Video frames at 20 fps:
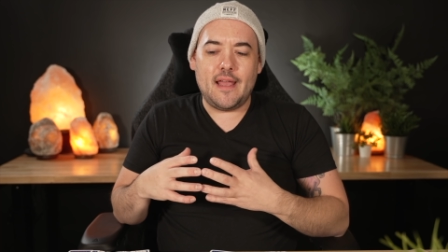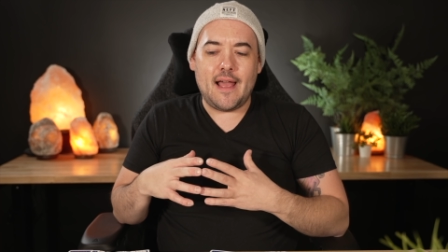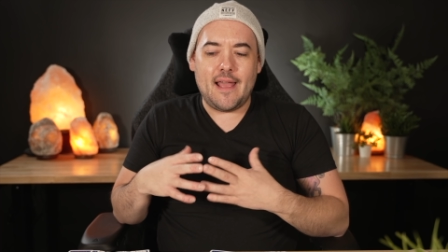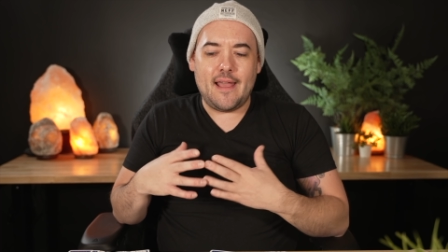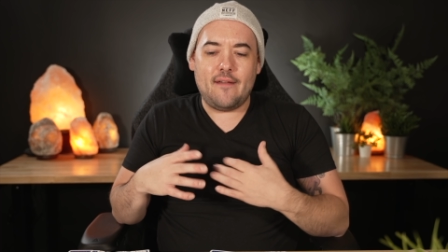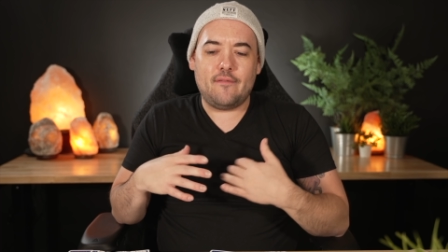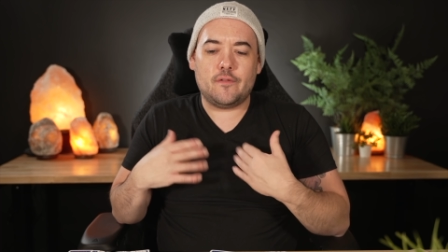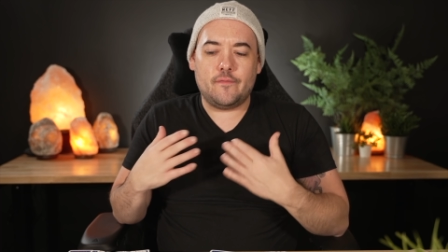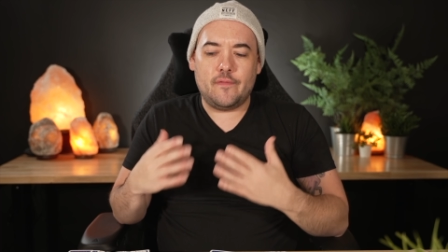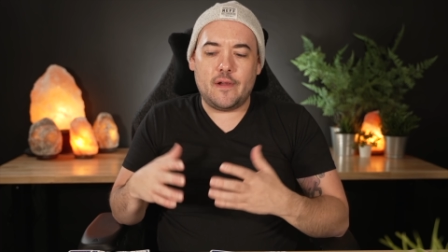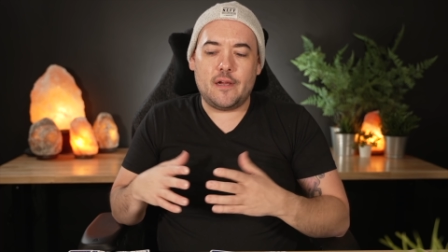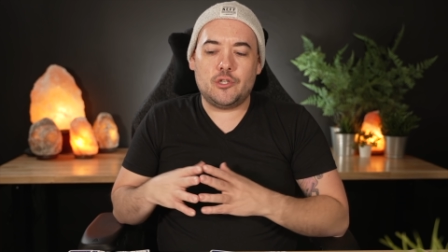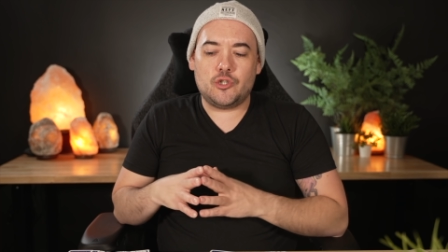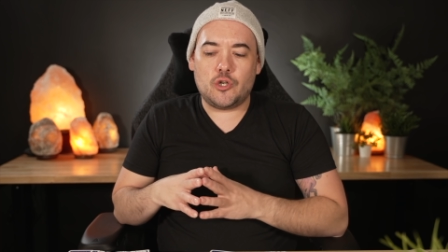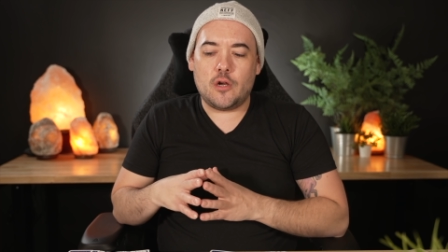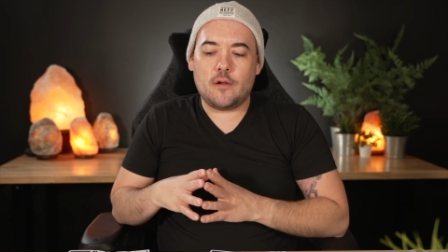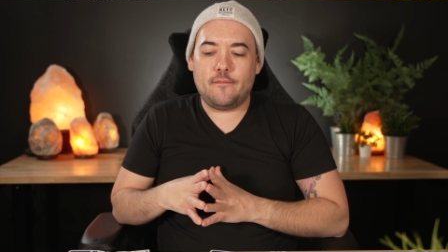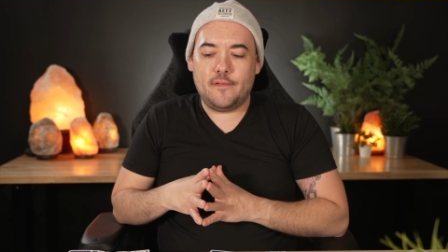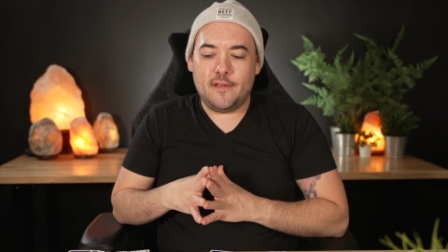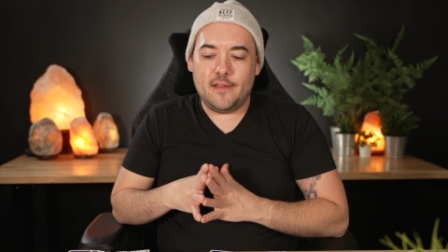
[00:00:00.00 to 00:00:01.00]
I have a very
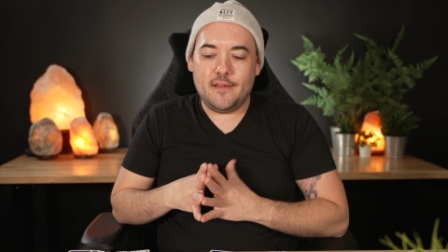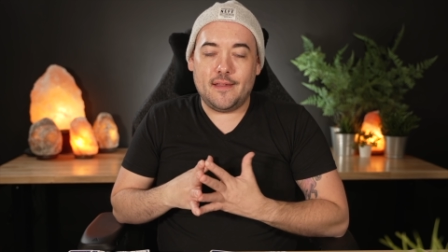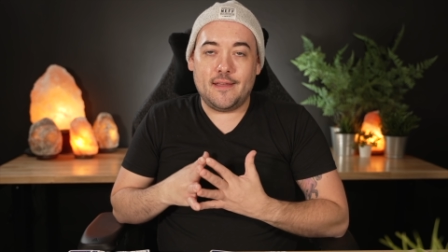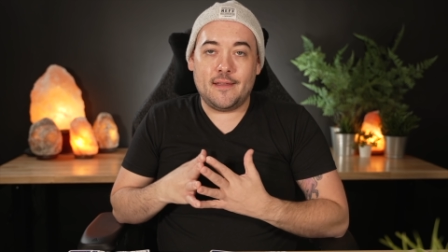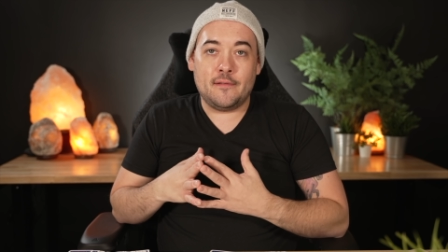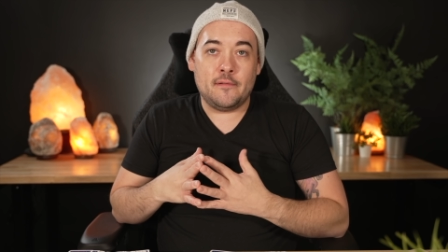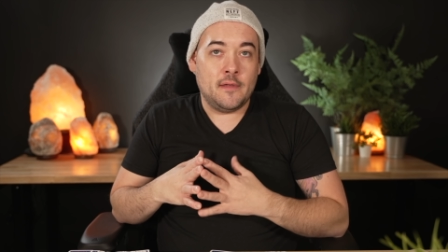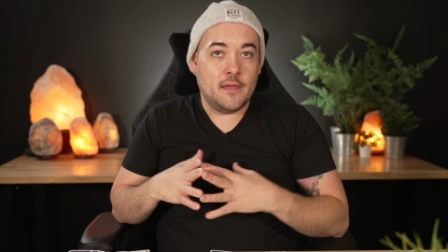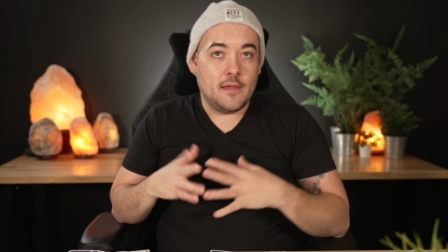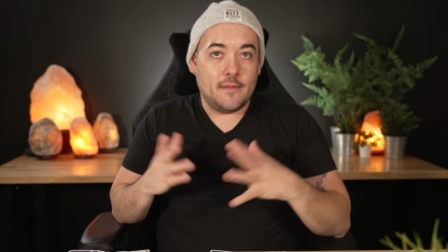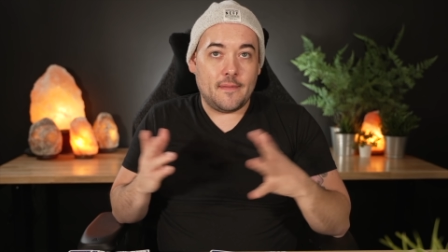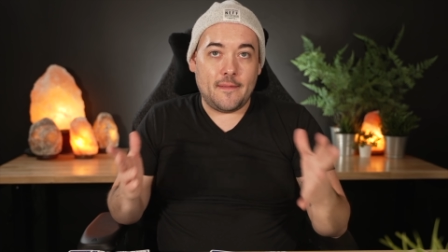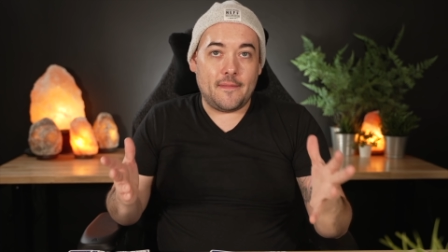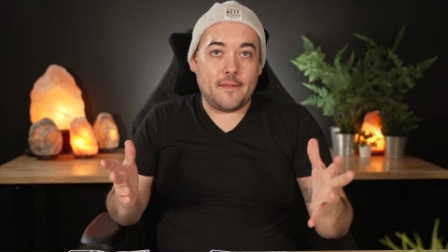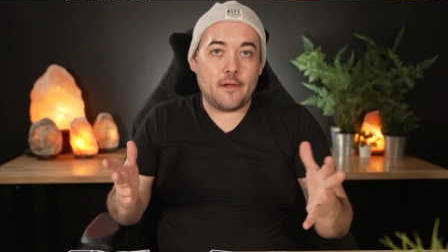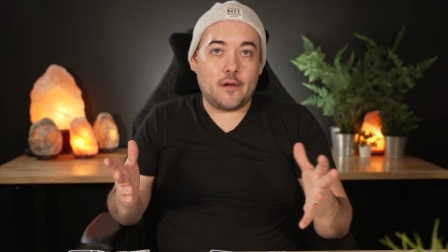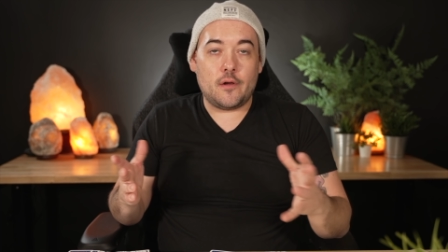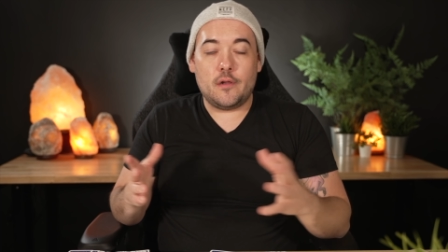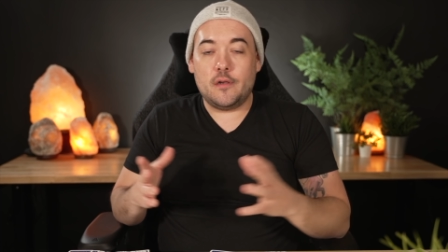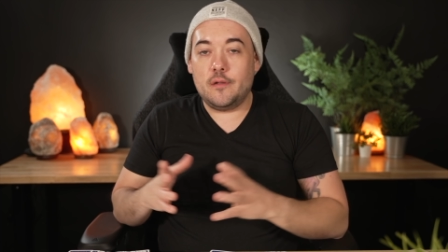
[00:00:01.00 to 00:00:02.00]
strong feeling that
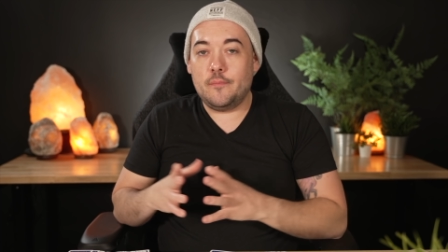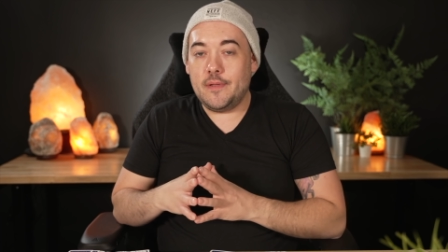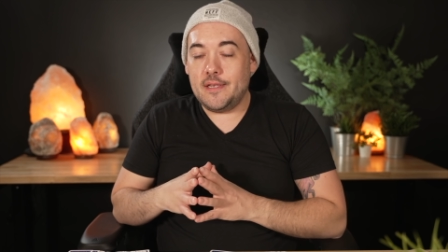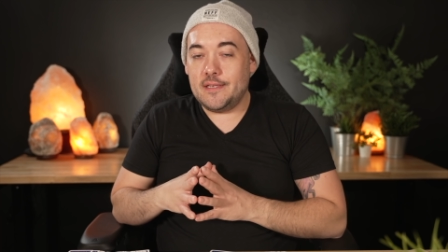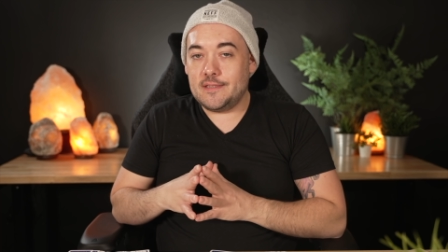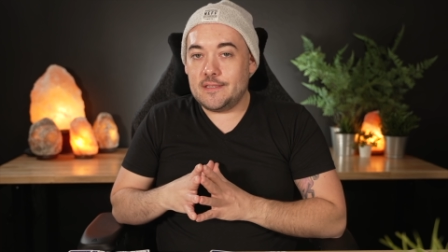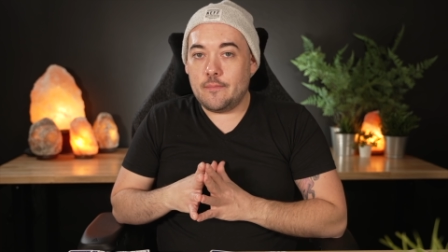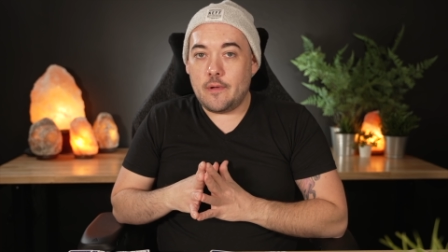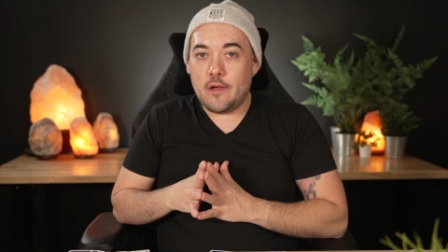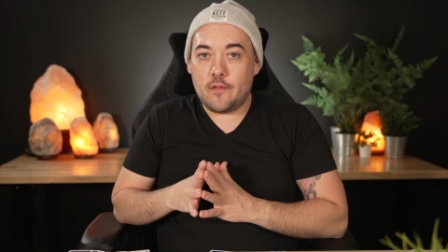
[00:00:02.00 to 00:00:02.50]
there are going to be some